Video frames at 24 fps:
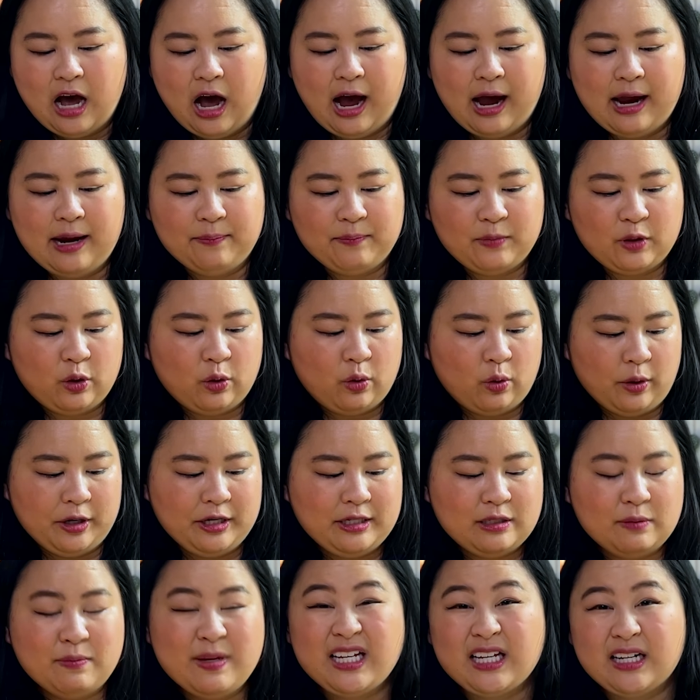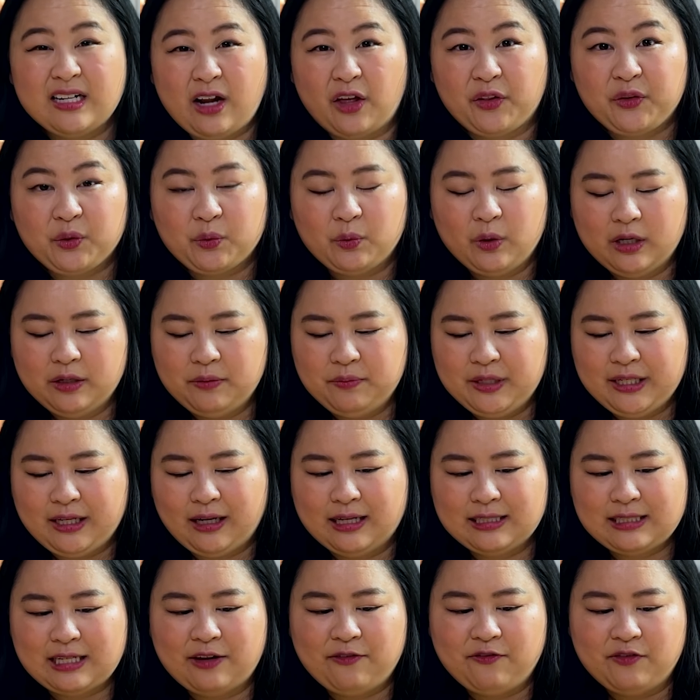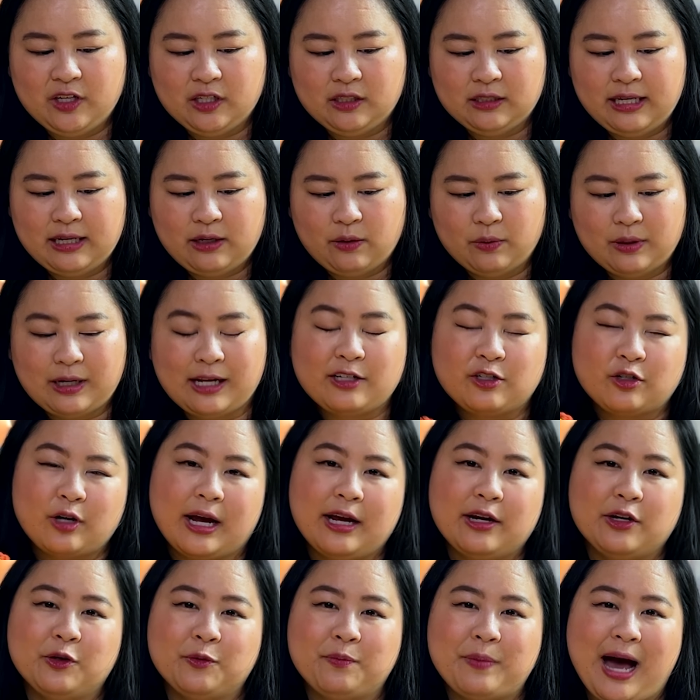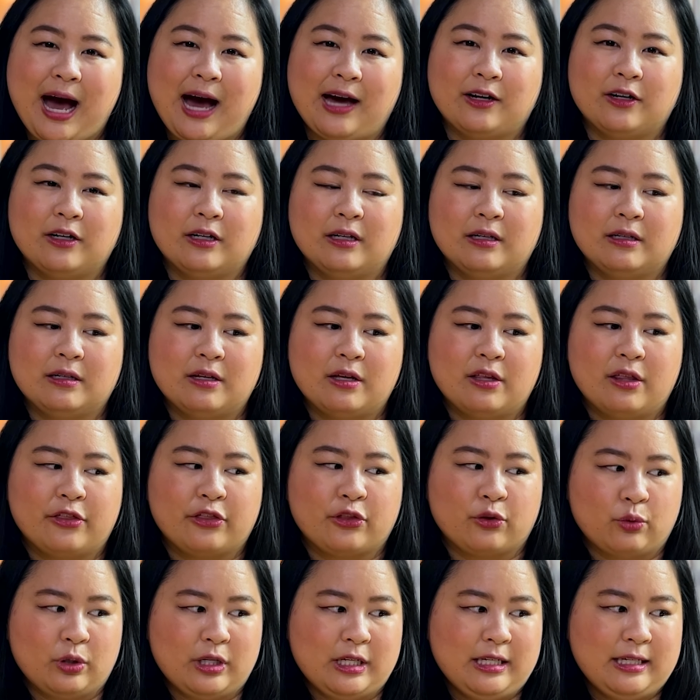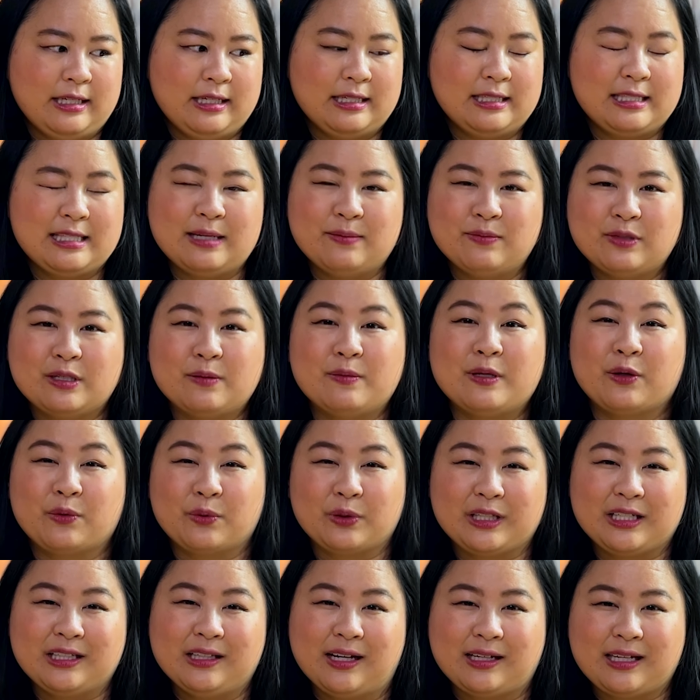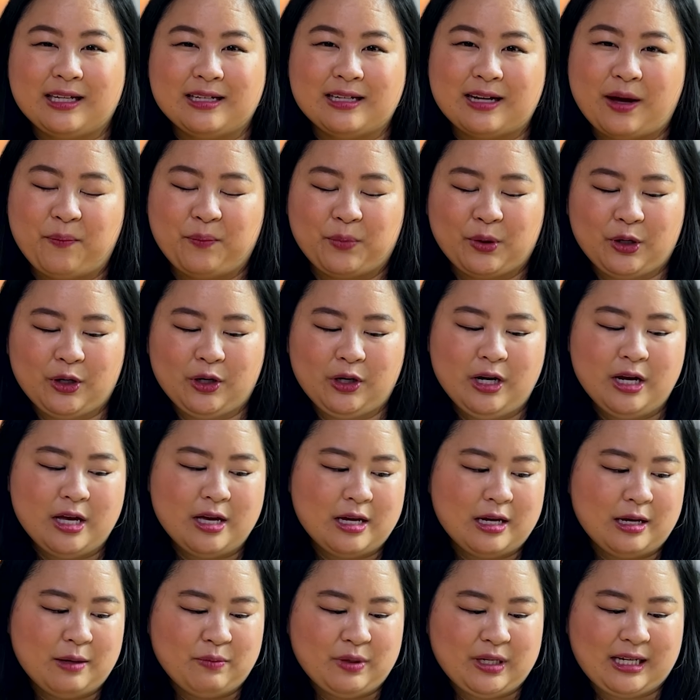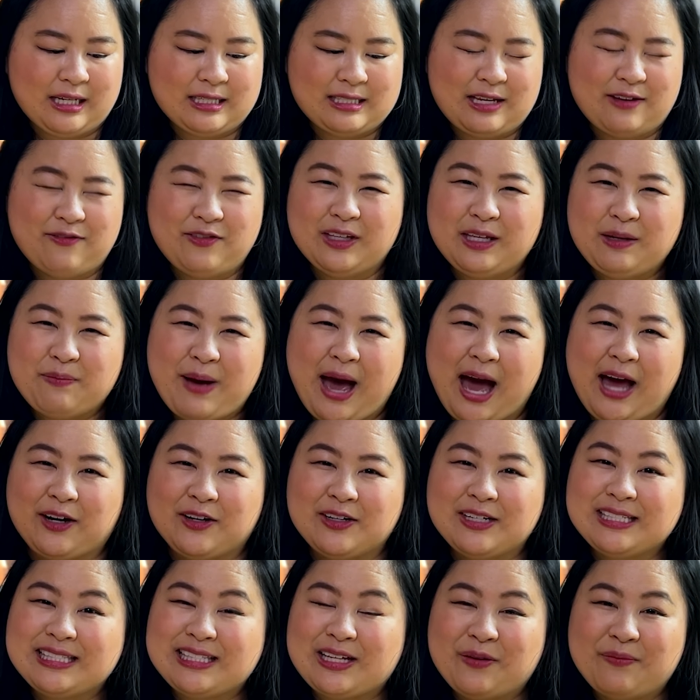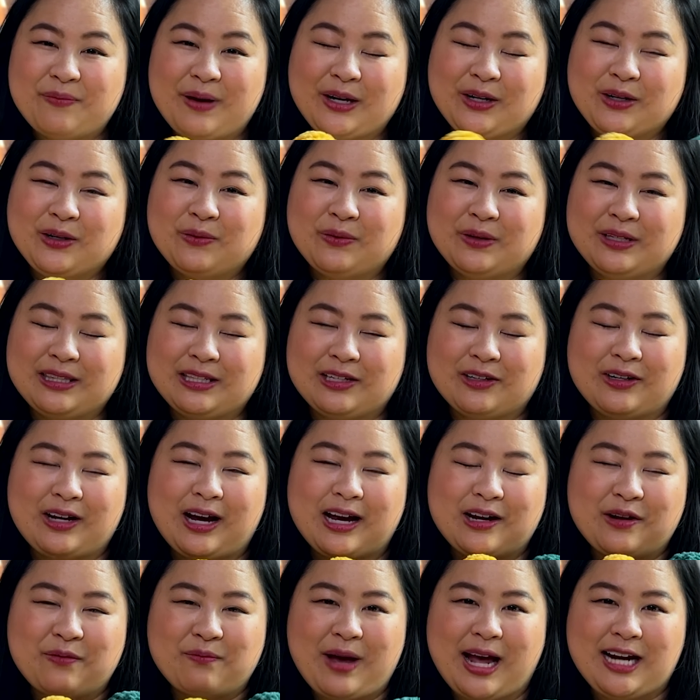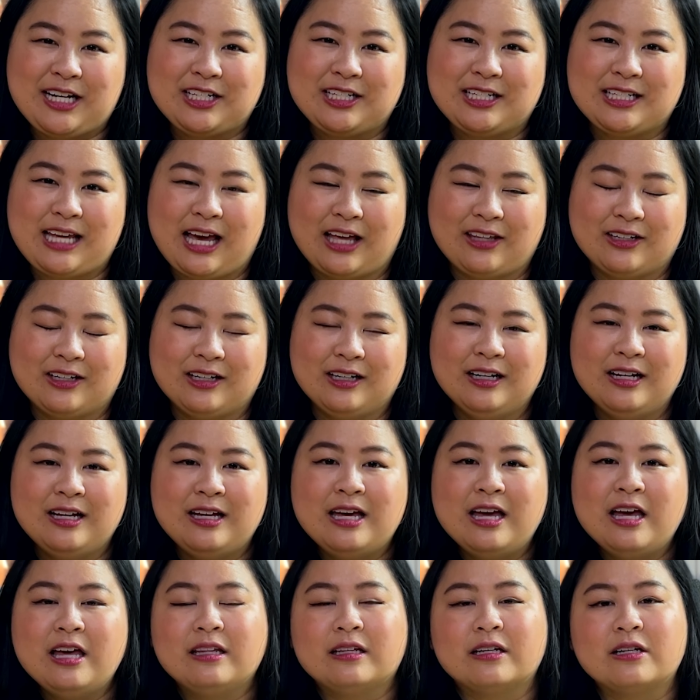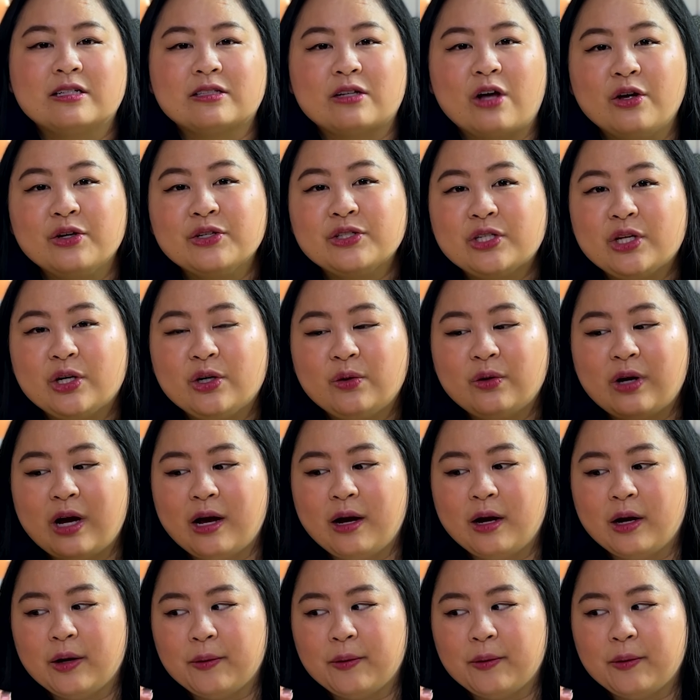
I'm going to make another one because I feel like when I try a new pattern, 3 seems to be a really lucky number because I feel like patterns sell better when they're kind of matched together. There's also